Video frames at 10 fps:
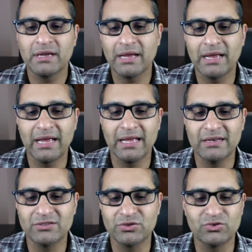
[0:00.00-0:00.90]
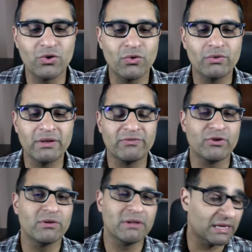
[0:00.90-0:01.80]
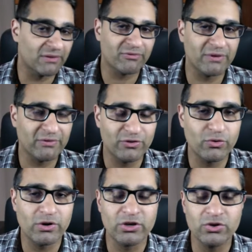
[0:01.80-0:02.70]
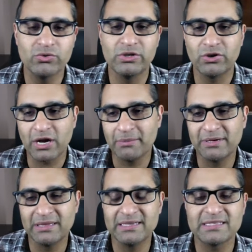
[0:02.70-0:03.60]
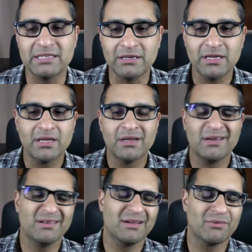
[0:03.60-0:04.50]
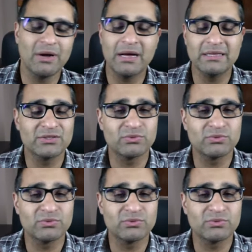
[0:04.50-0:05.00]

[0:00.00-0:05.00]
And so if you are new and you're coming to this and you're like, wow,